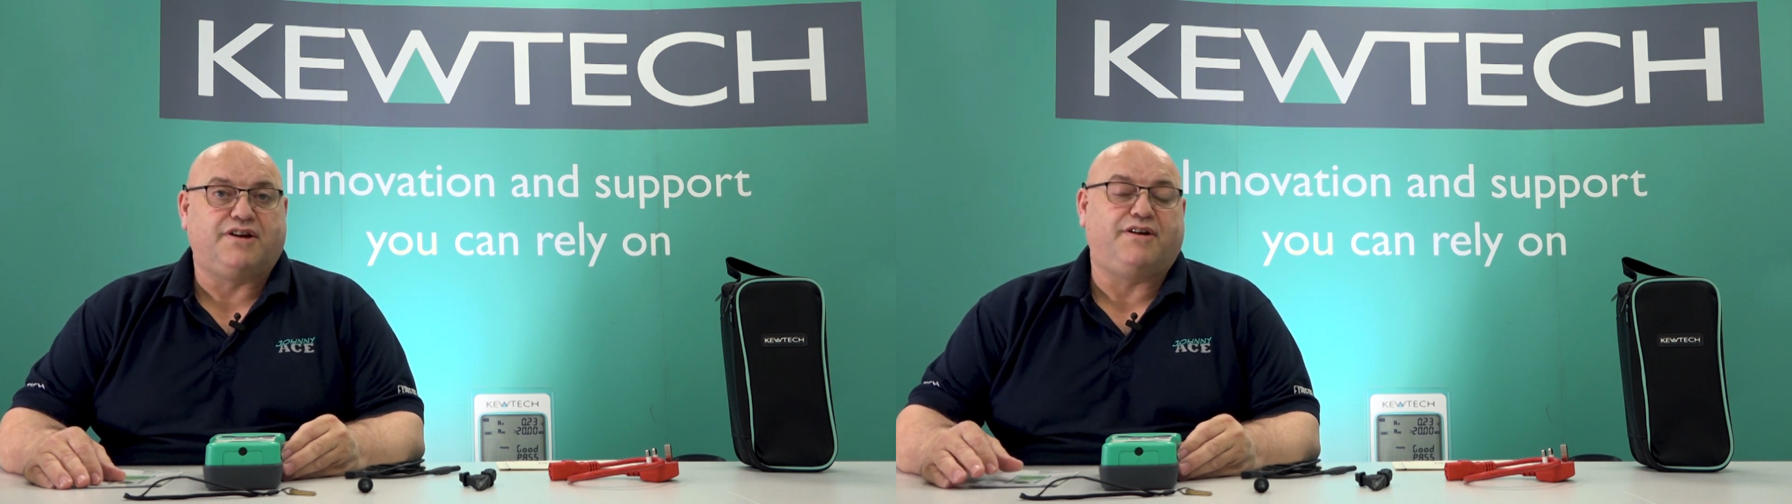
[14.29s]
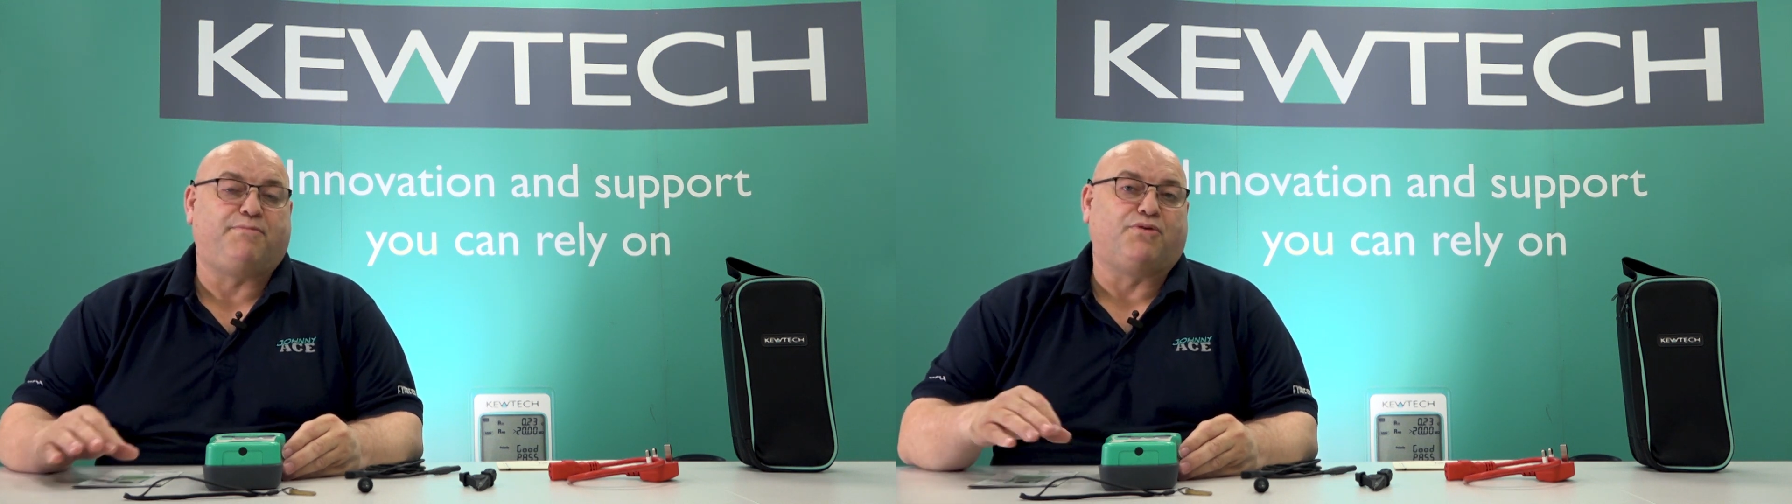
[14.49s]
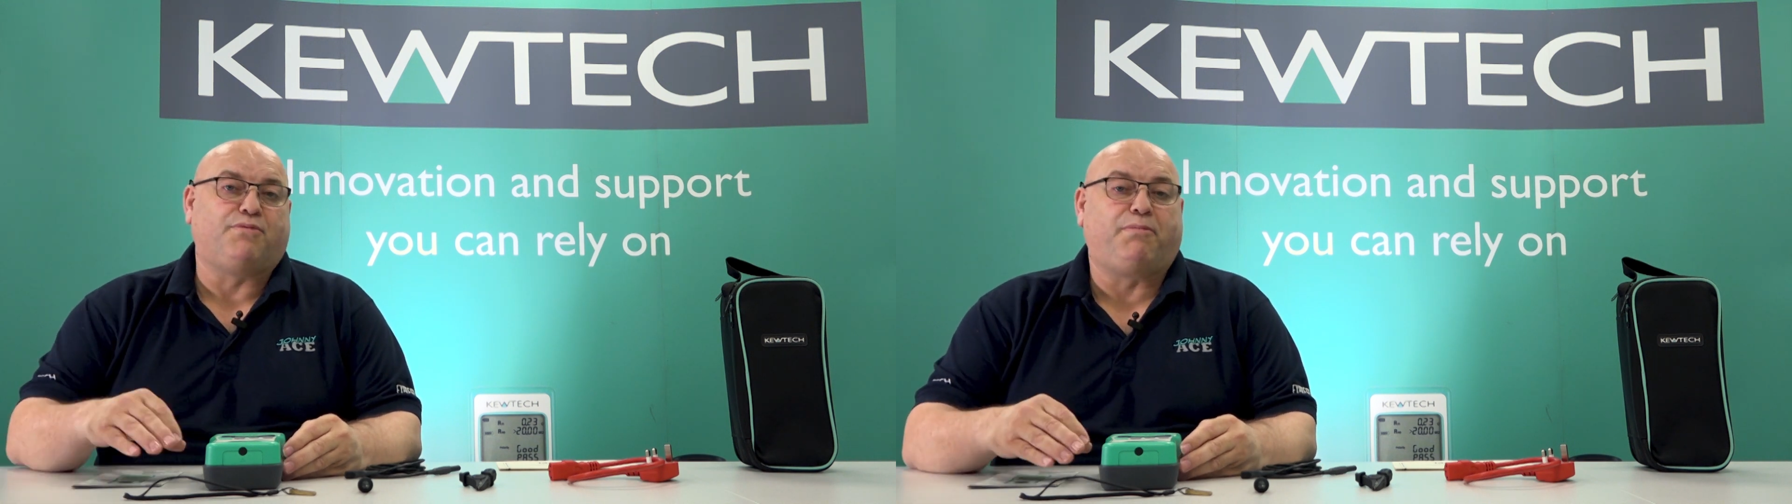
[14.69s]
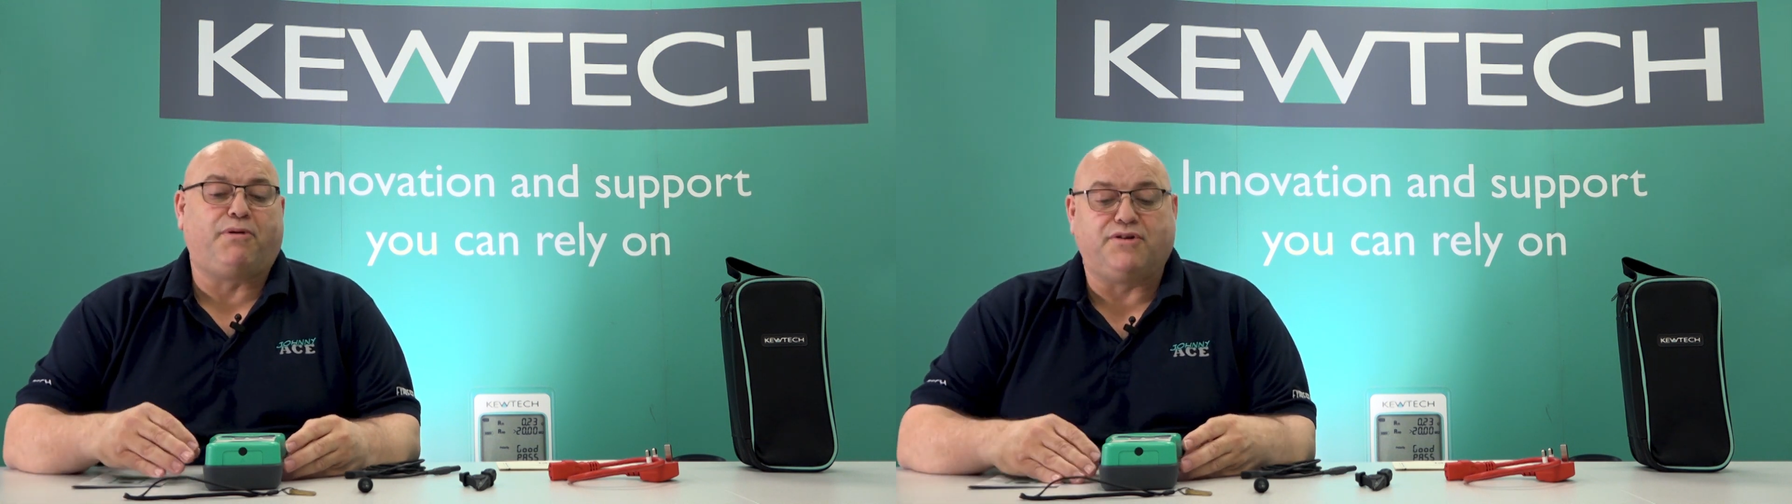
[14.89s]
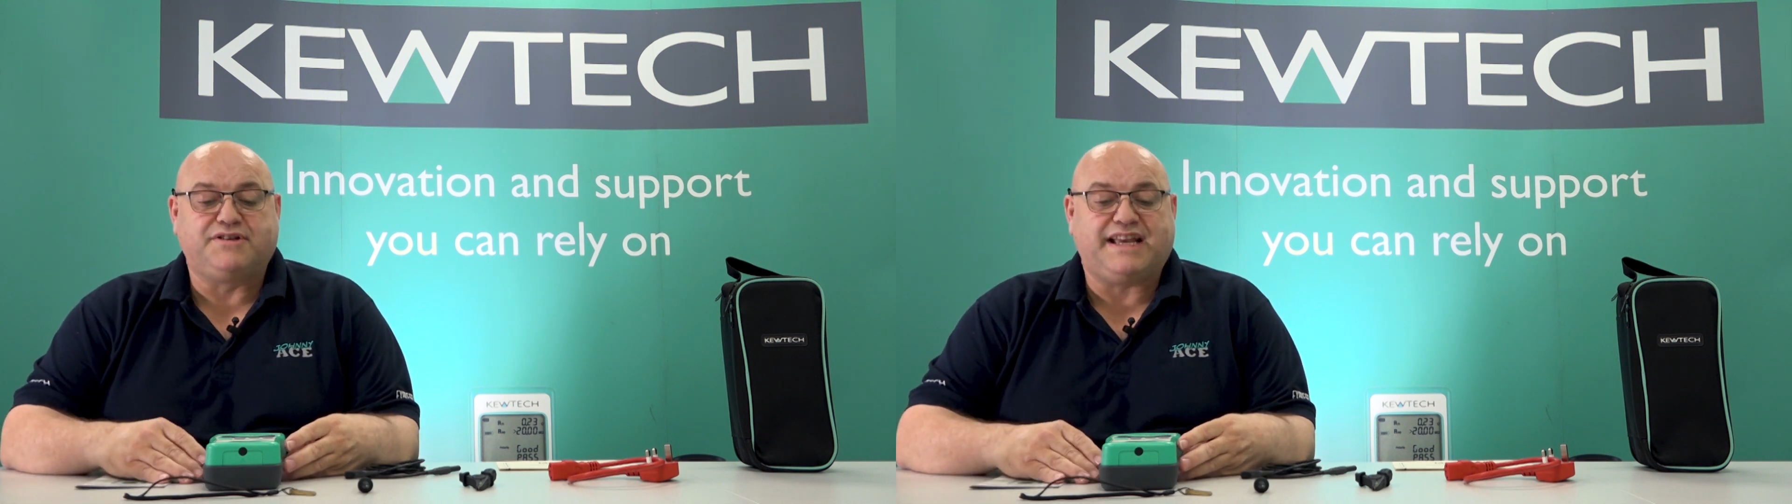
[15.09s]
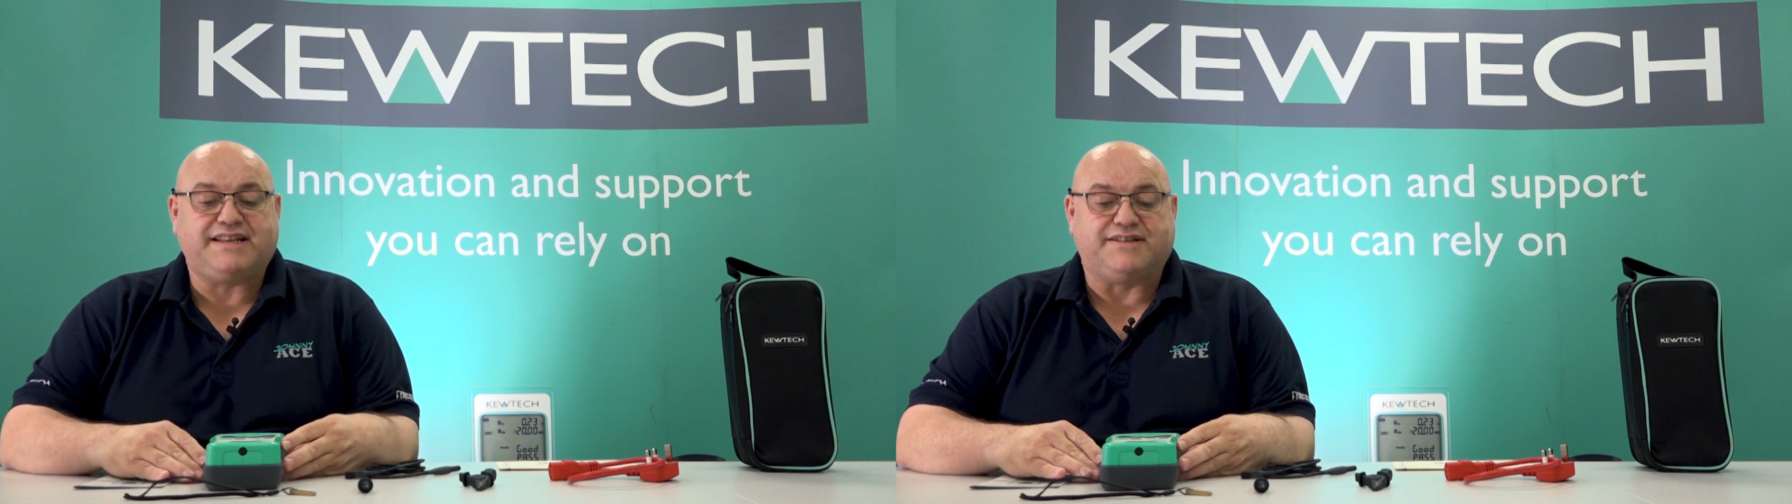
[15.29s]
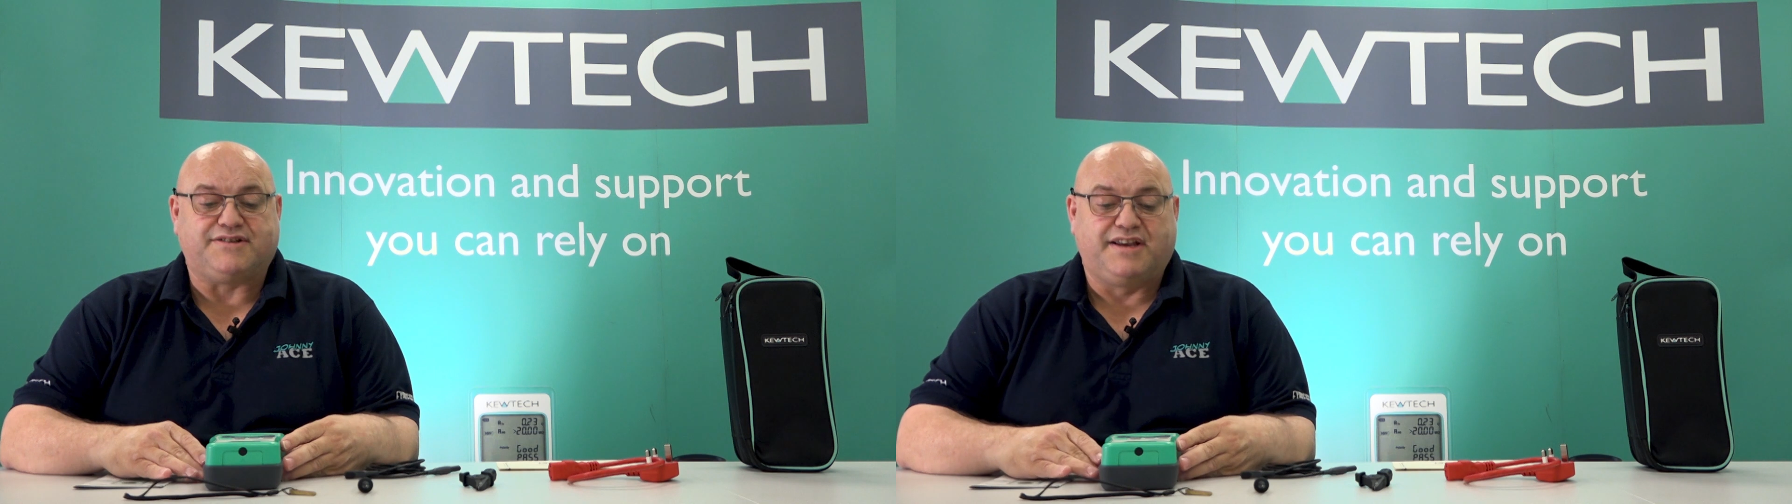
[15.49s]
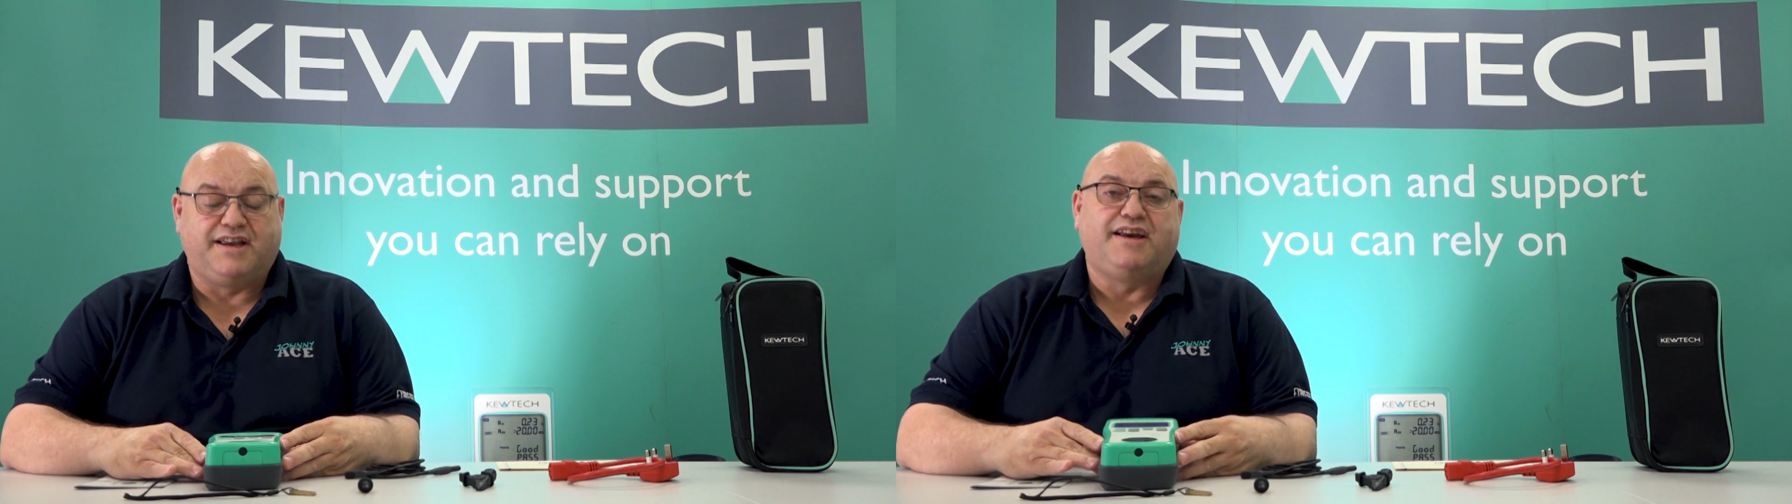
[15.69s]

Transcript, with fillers: of portable appliance testers.